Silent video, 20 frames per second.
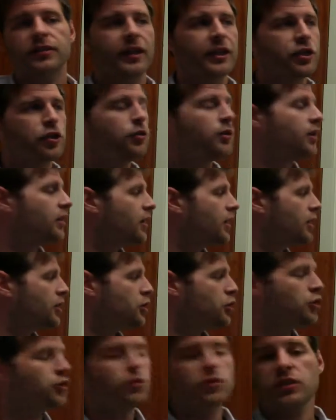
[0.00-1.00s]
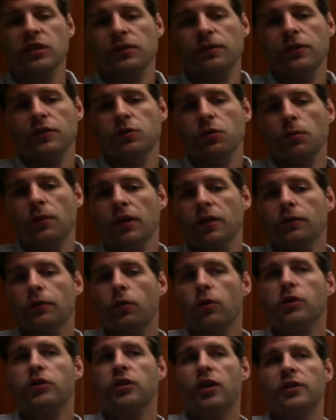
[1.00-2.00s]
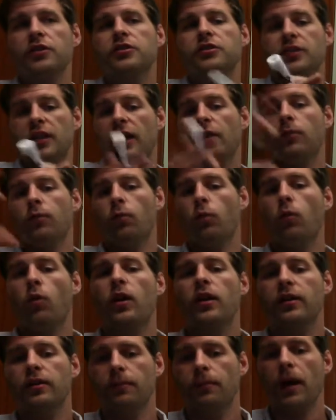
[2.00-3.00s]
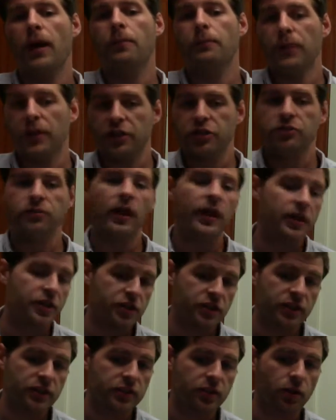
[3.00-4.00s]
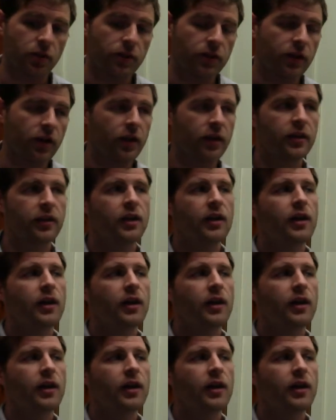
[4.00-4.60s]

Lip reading: and you can use this visual metaphor to understand what my big strategy is going on.